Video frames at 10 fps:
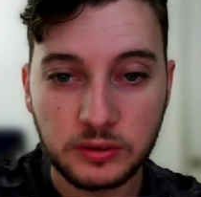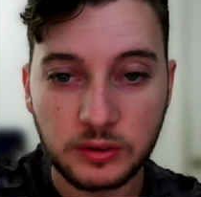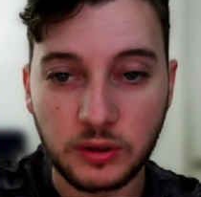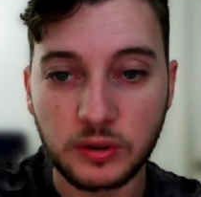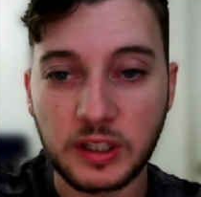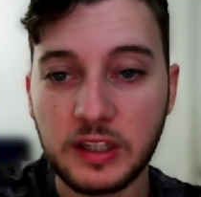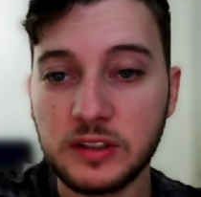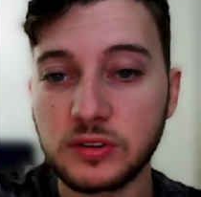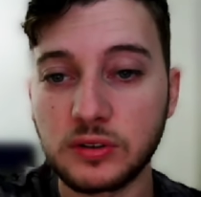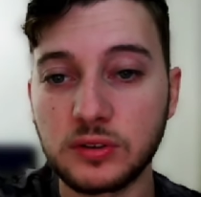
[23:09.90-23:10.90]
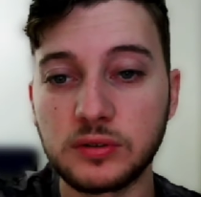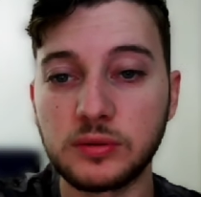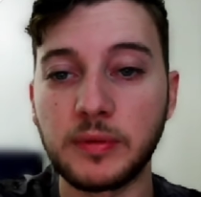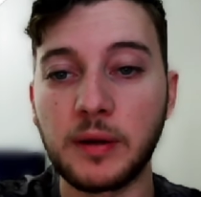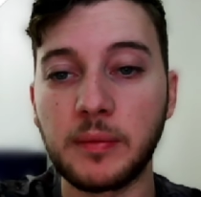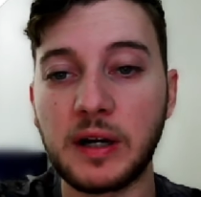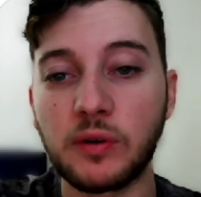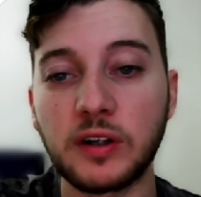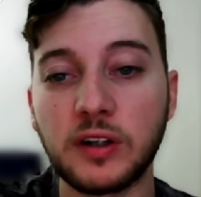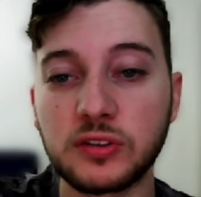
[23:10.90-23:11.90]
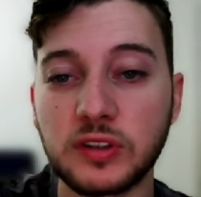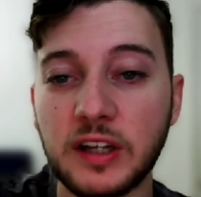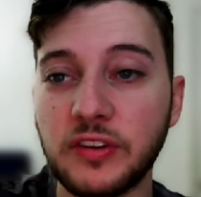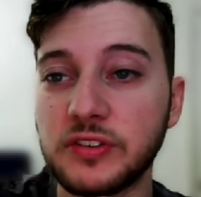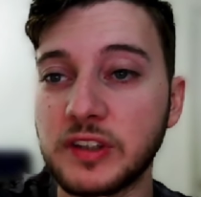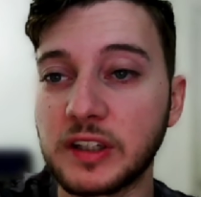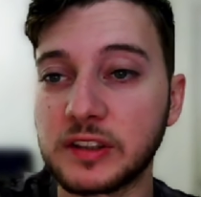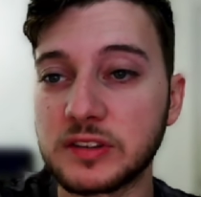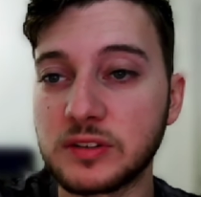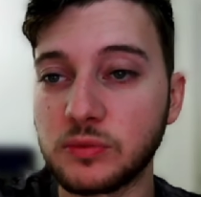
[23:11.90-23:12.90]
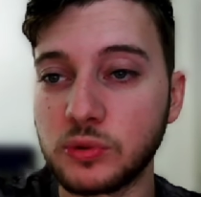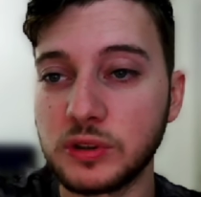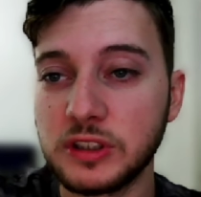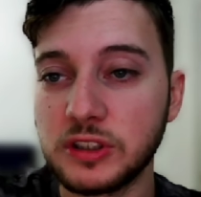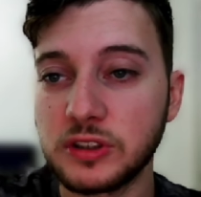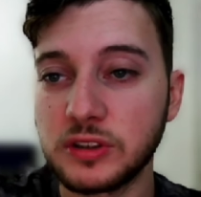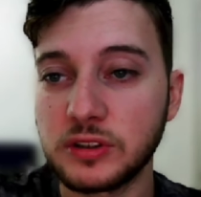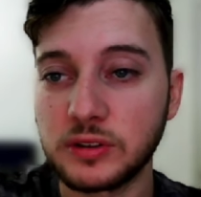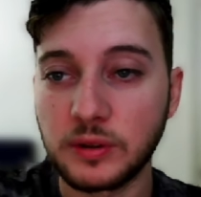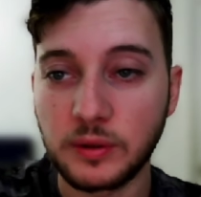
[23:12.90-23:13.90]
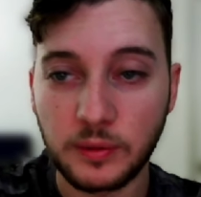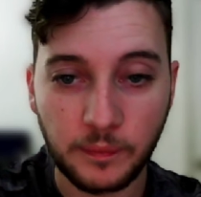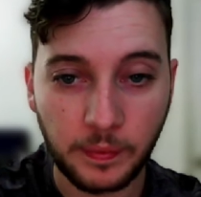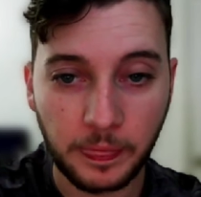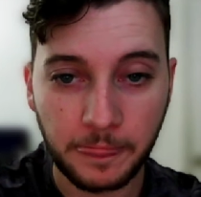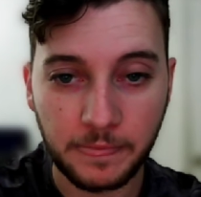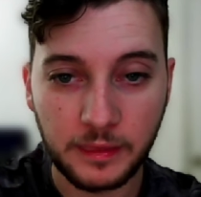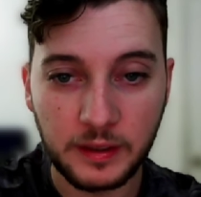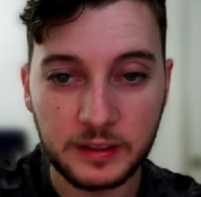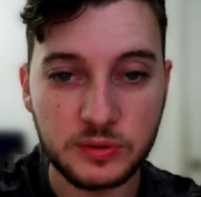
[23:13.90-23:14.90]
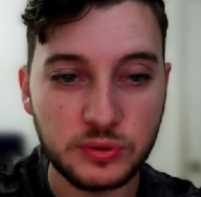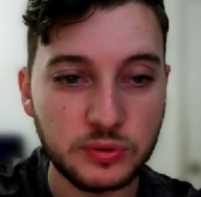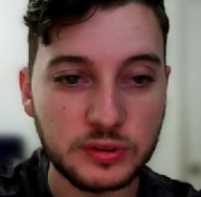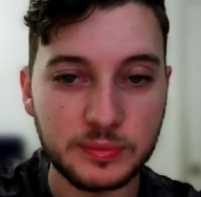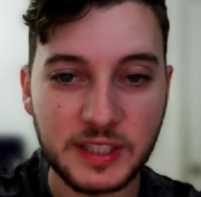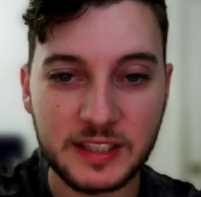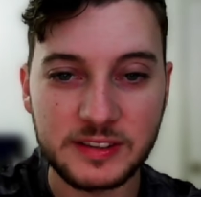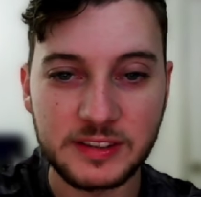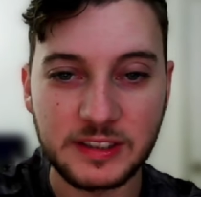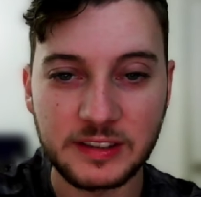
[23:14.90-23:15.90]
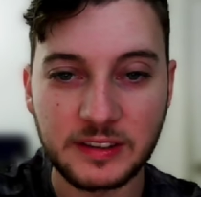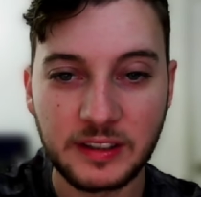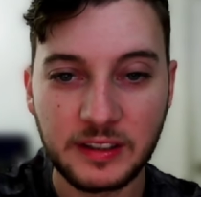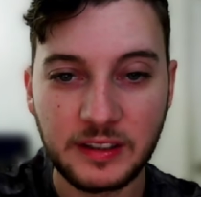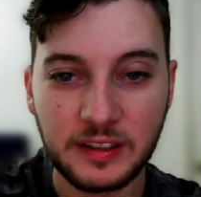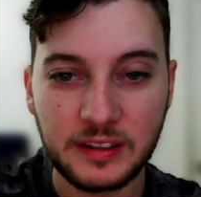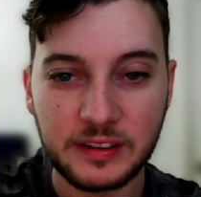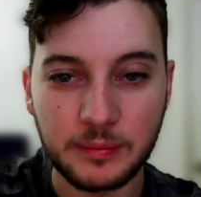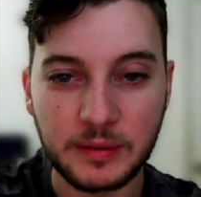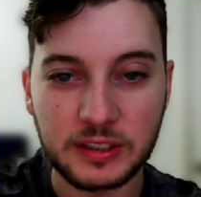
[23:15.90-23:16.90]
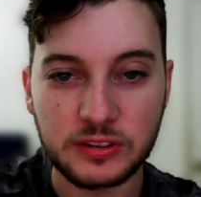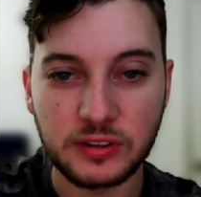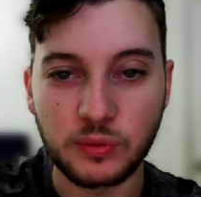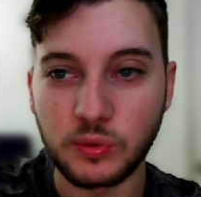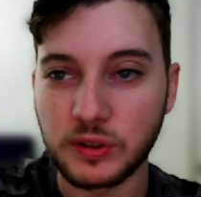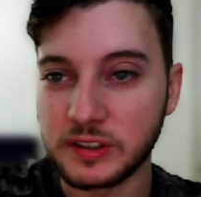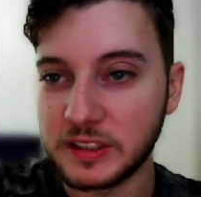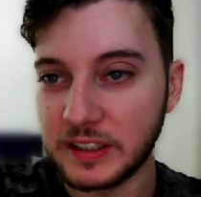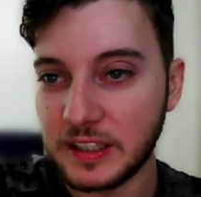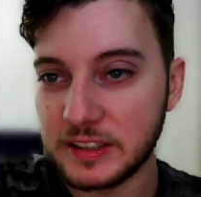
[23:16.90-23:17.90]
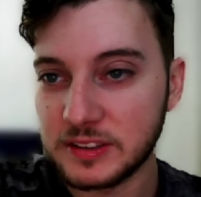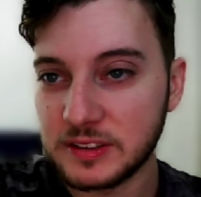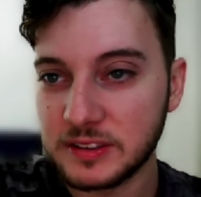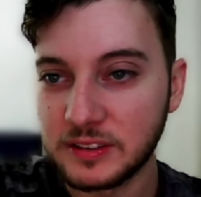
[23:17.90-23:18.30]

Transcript: Okay, so Mayor Malware also had the second wish. He was doing some testing to make sure it worked, I guess.